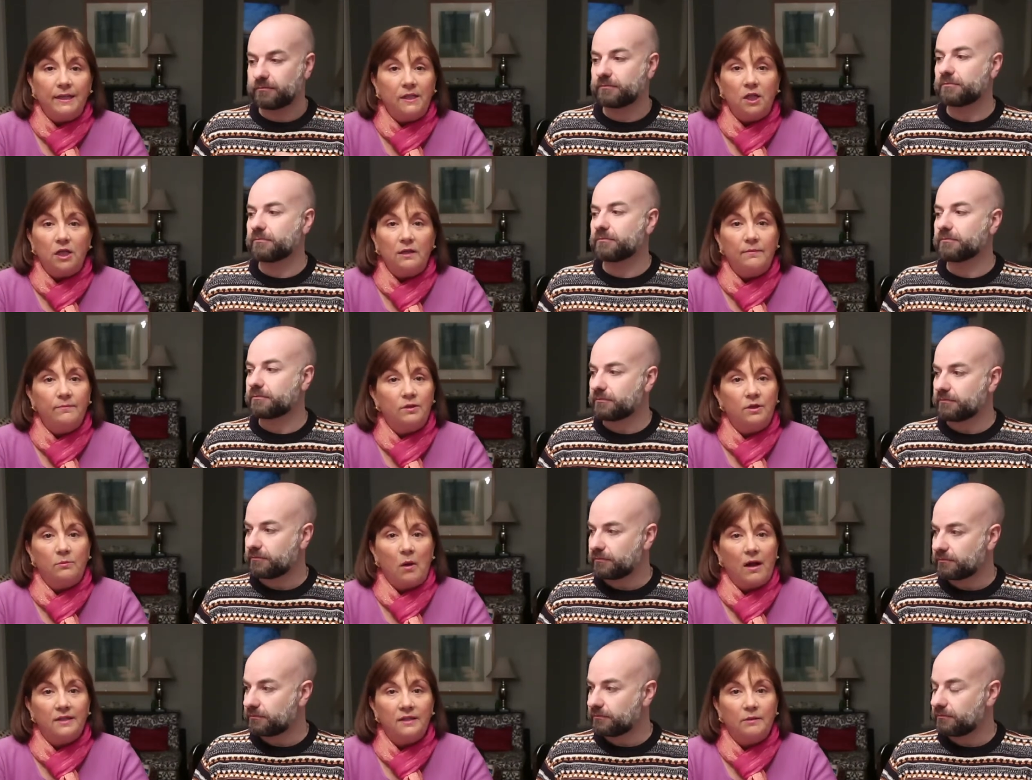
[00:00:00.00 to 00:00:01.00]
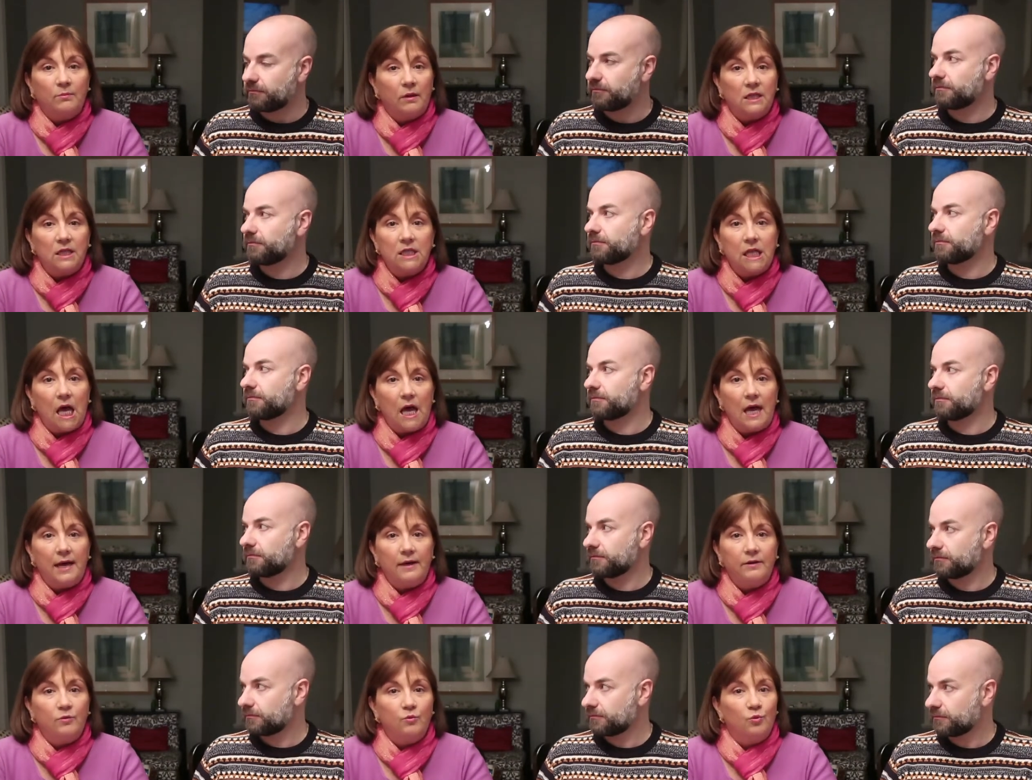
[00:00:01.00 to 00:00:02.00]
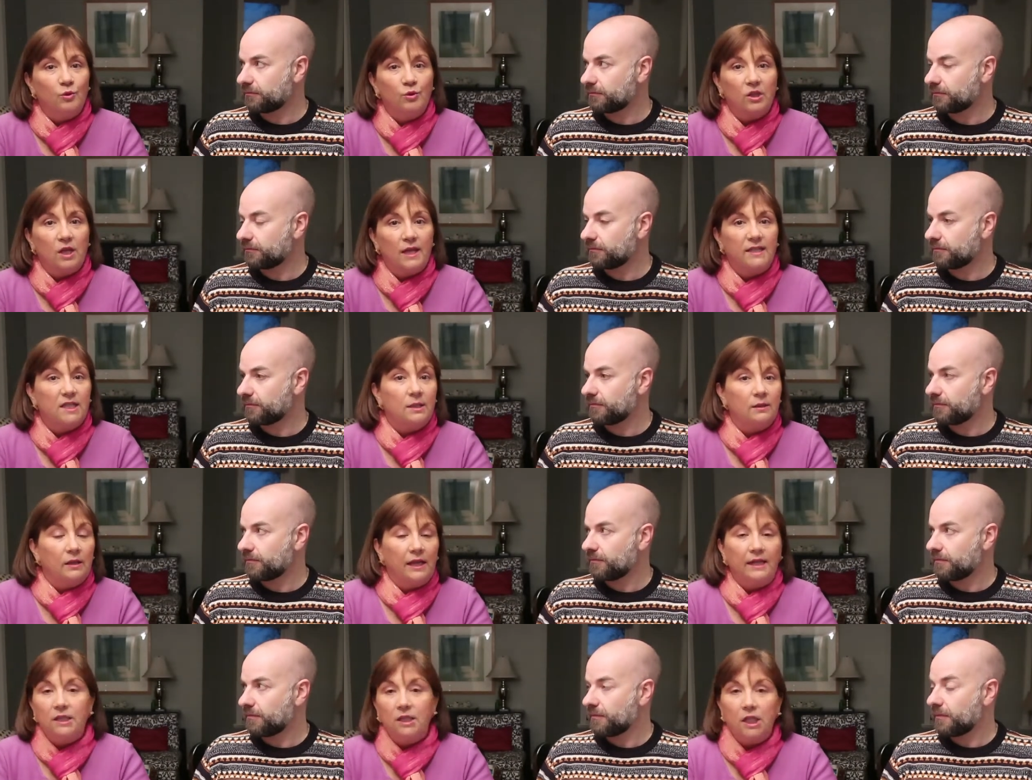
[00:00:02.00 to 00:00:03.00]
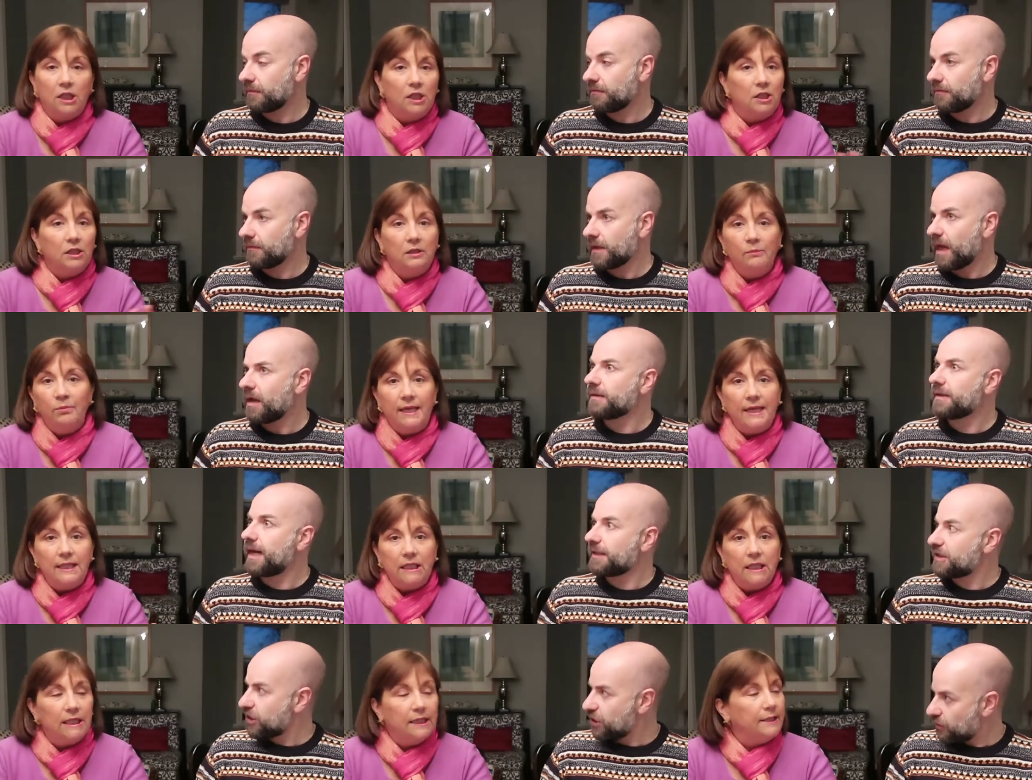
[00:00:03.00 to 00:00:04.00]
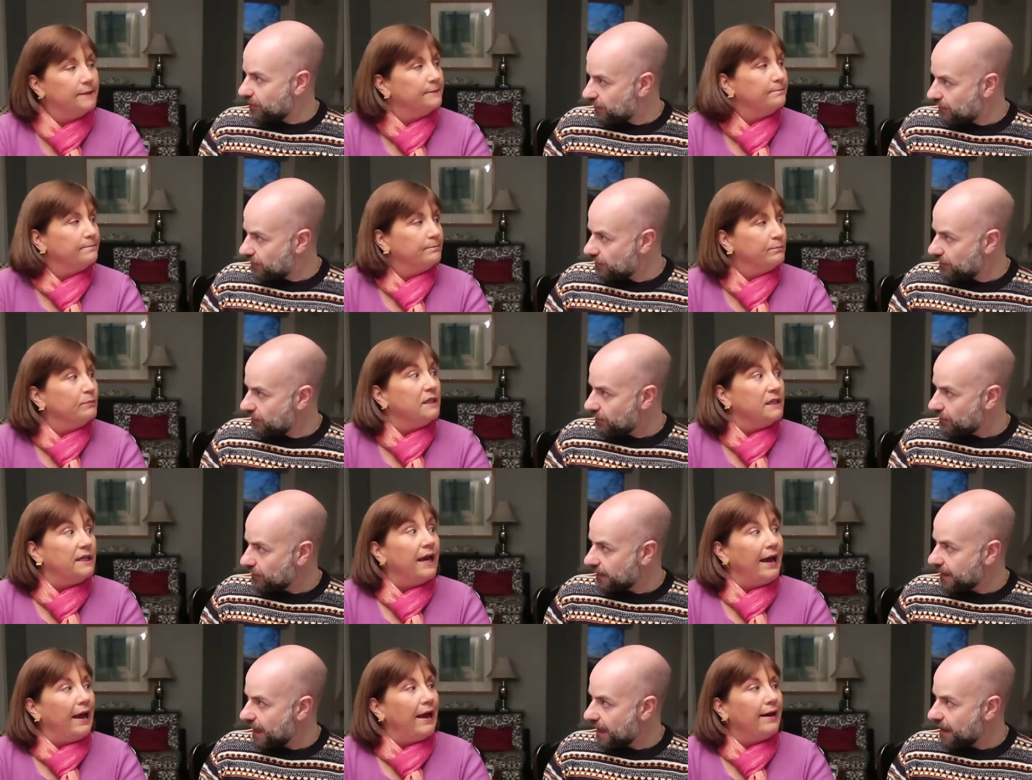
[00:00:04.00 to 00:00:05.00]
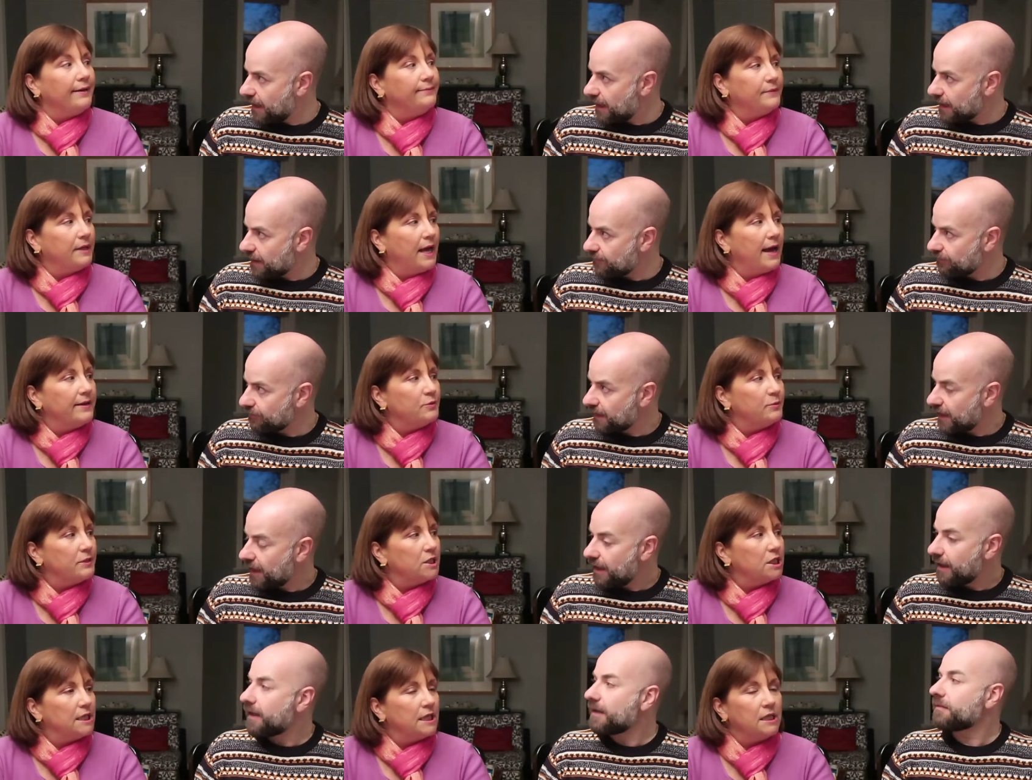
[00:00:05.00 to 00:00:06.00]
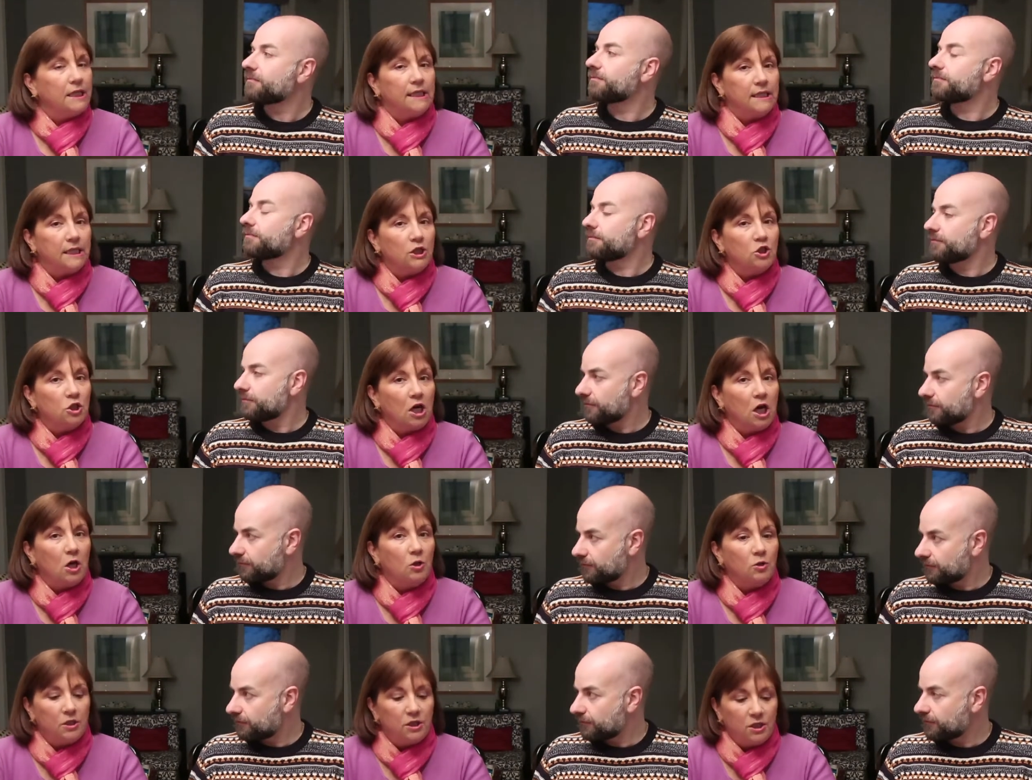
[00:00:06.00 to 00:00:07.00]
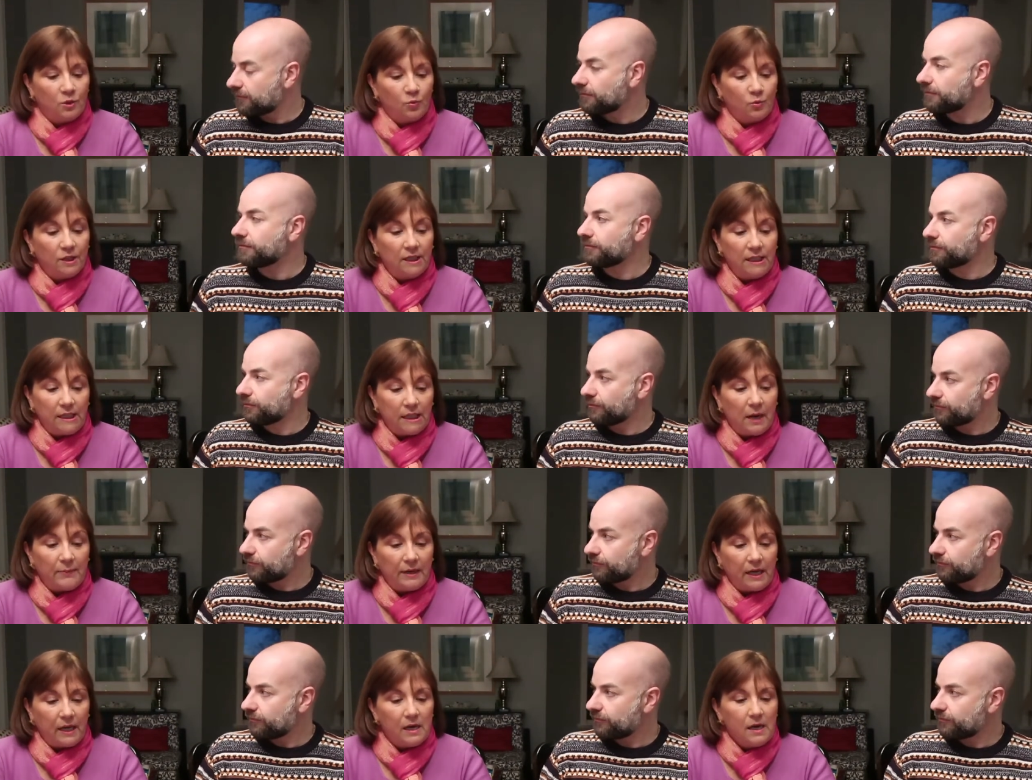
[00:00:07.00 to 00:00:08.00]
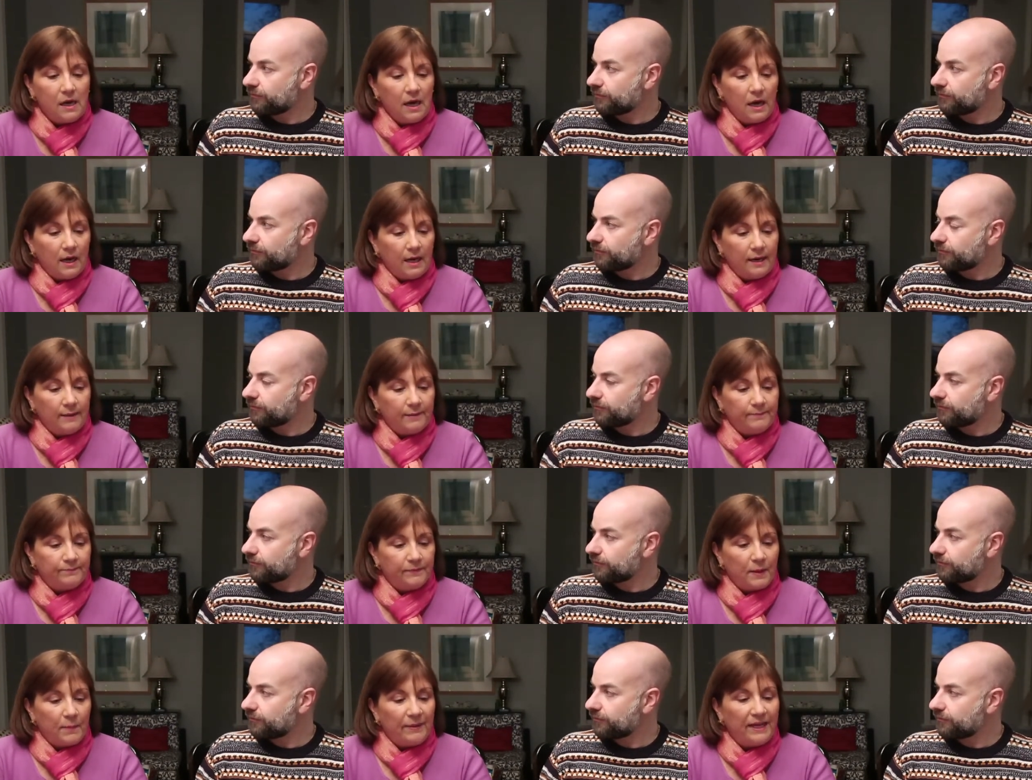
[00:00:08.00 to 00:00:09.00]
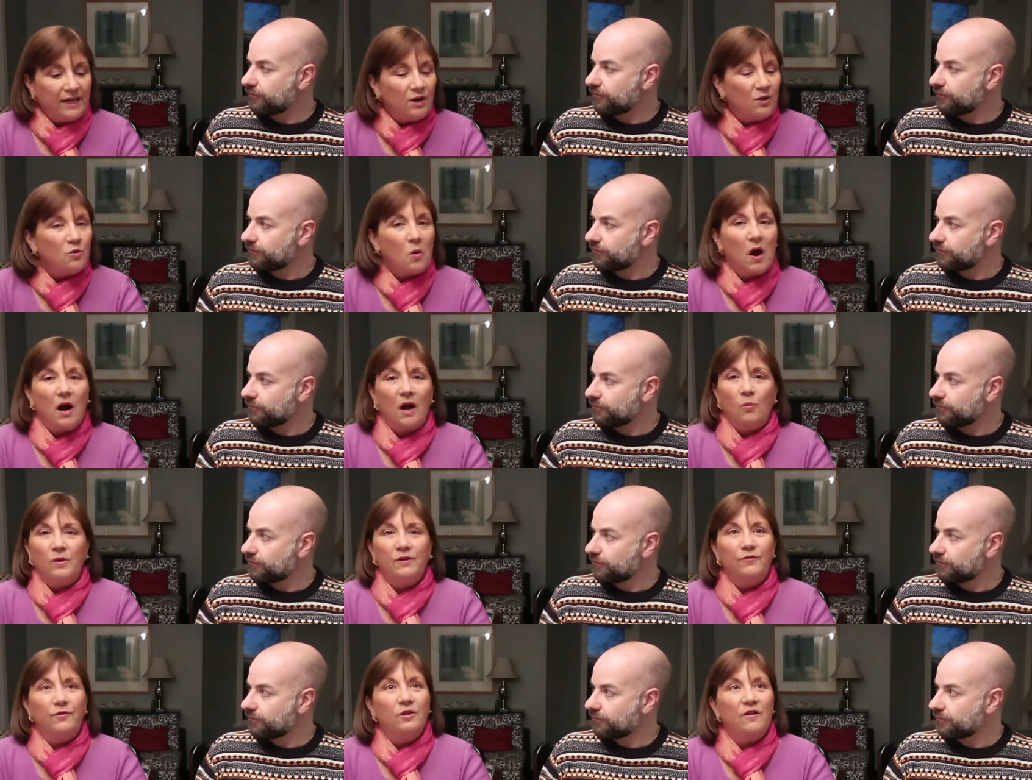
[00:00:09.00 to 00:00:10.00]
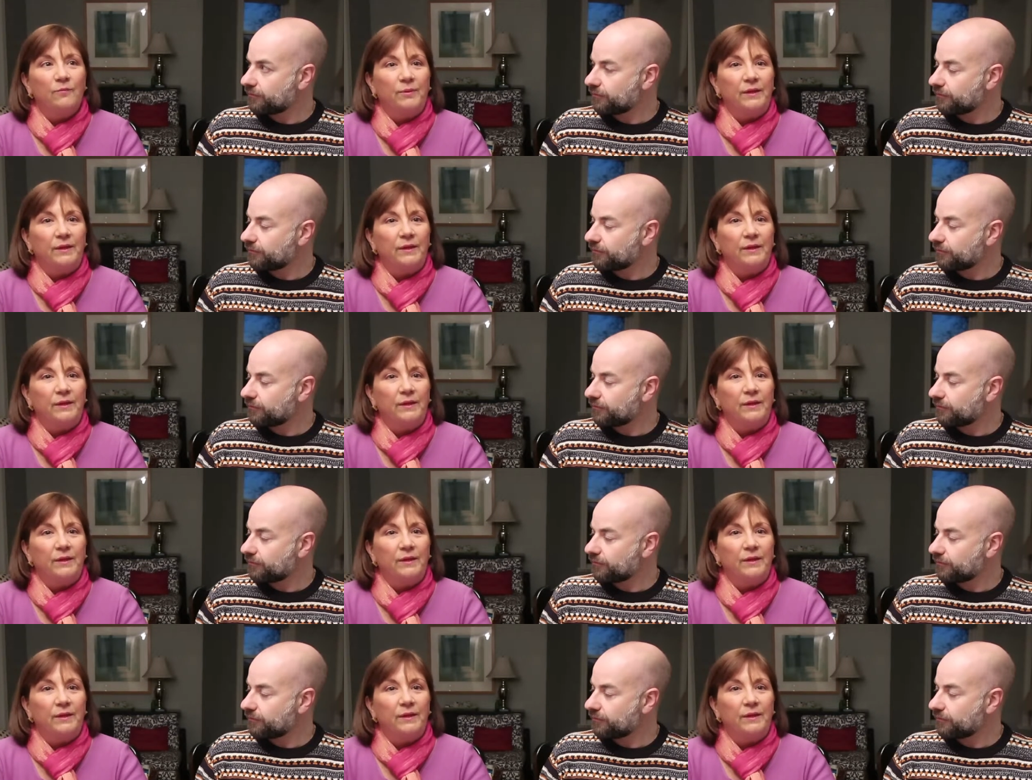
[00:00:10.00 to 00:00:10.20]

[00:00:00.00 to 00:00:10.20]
Speaker 1: makes them, some awesome Marsanne, Roussanne like single blended. That's true yeah, yeah. yeah especially down like Central Coast. Mm -hmm. Really yummy. Um, Pinot Noir. What if you love